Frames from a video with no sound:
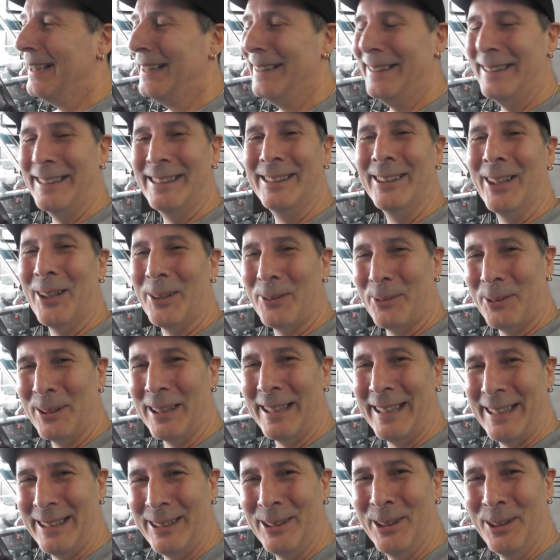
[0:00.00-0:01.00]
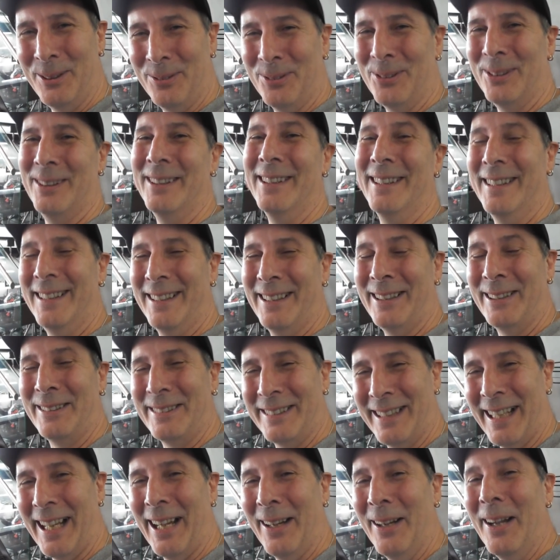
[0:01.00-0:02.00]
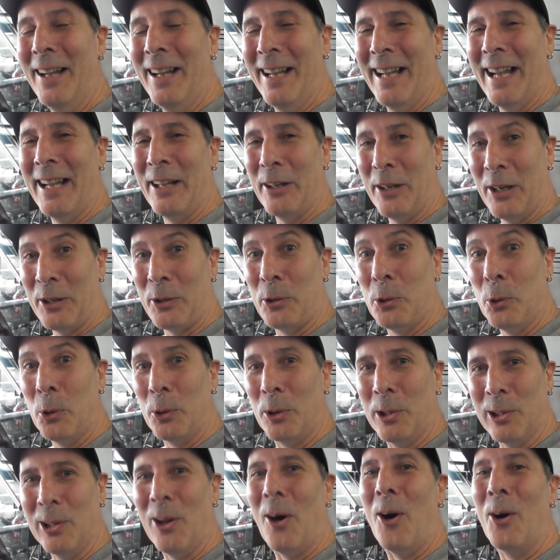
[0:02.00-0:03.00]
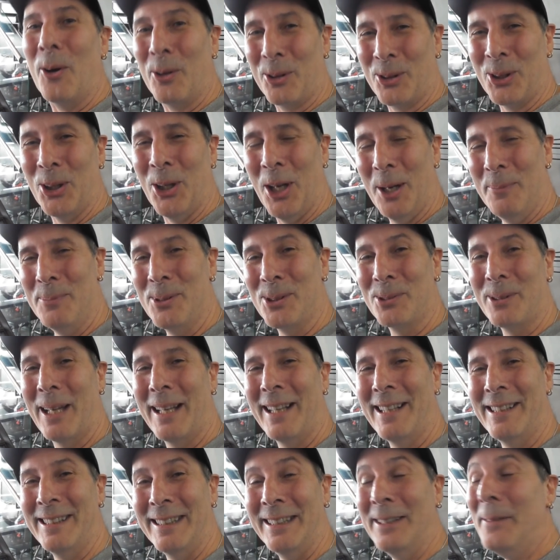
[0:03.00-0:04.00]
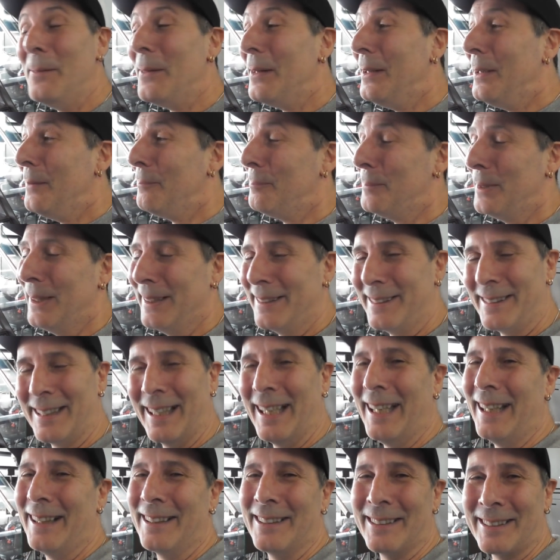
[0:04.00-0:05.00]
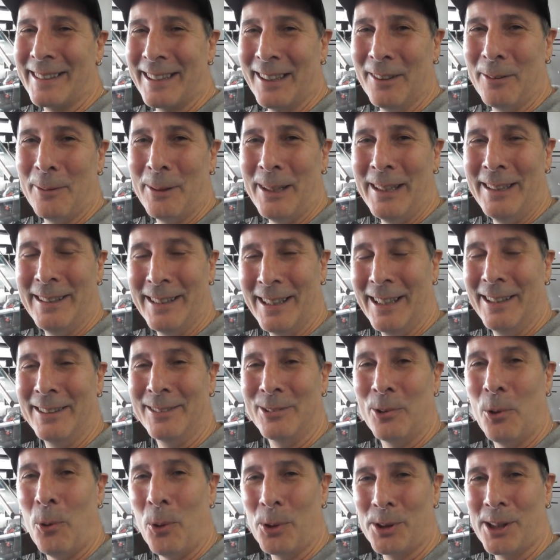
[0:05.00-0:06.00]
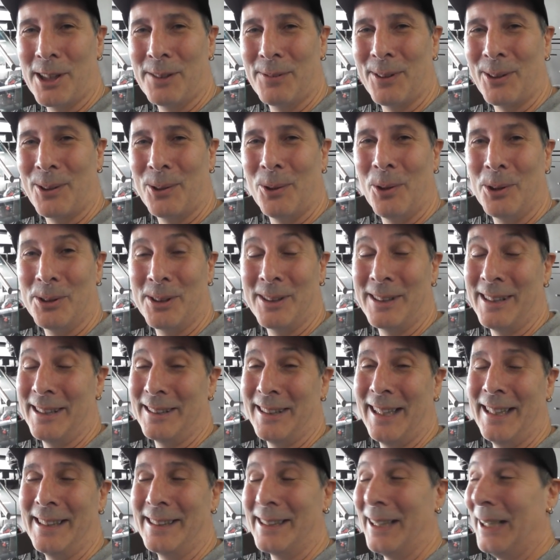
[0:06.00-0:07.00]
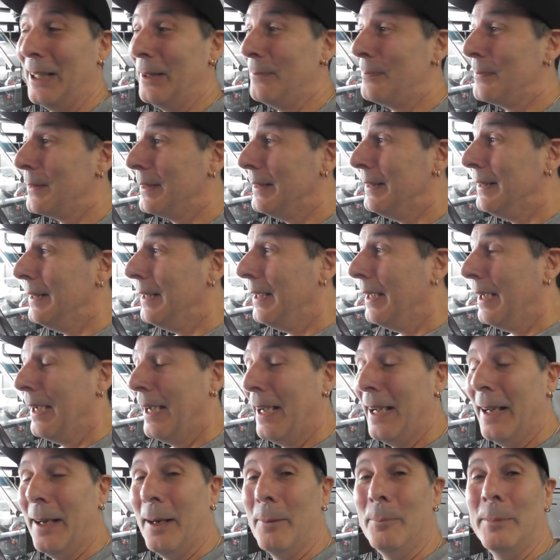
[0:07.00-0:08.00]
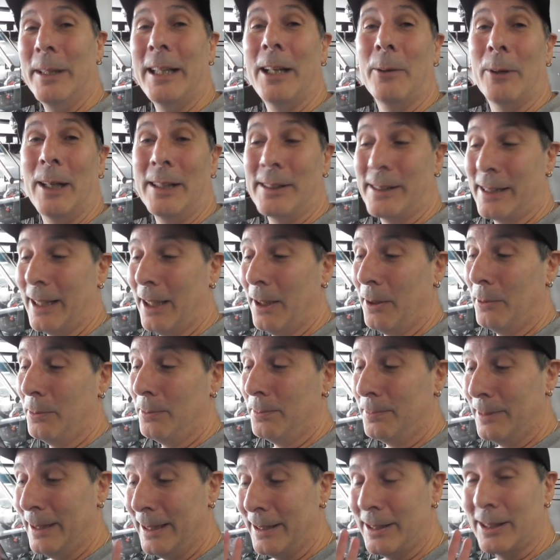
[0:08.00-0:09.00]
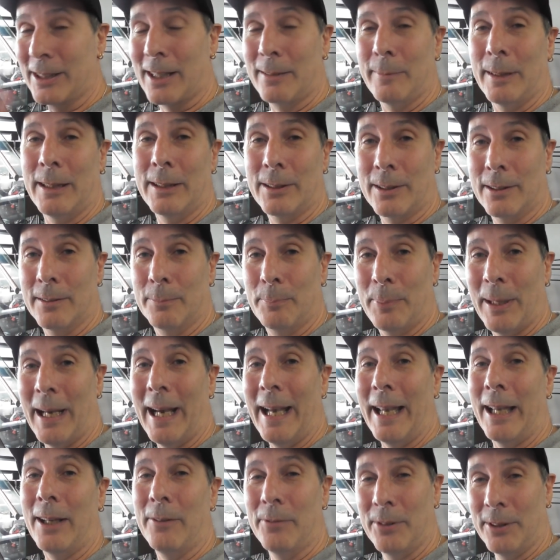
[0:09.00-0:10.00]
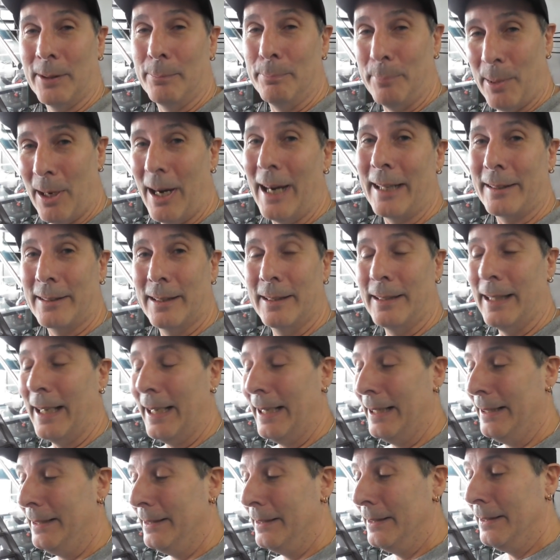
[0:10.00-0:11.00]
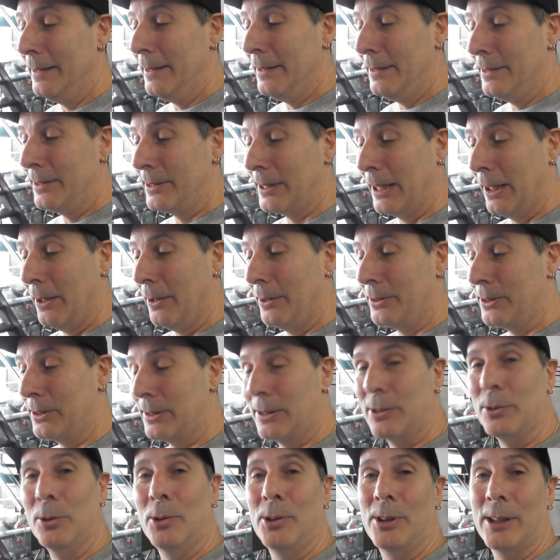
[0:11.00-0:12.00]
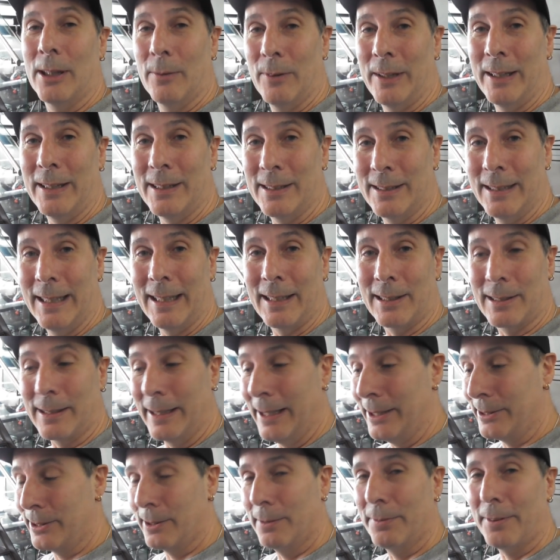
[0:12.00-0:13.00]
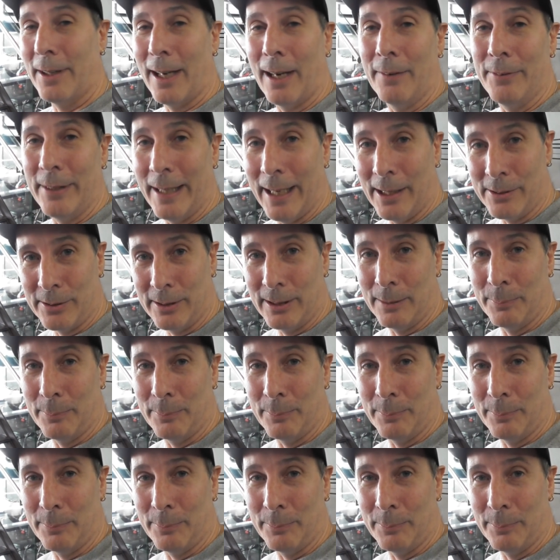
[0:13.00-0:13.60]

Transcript: it's not really good, you know, a good long-term strategy. But look, everybody, you know, horses for courses, as they say. Anyway, so we're just going to be sort of paying for the bike today. So it's $276 less the $5,000